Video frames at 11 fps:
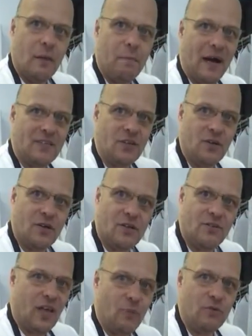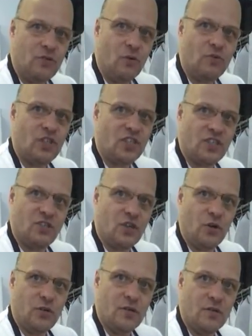buttock, that would do just as good.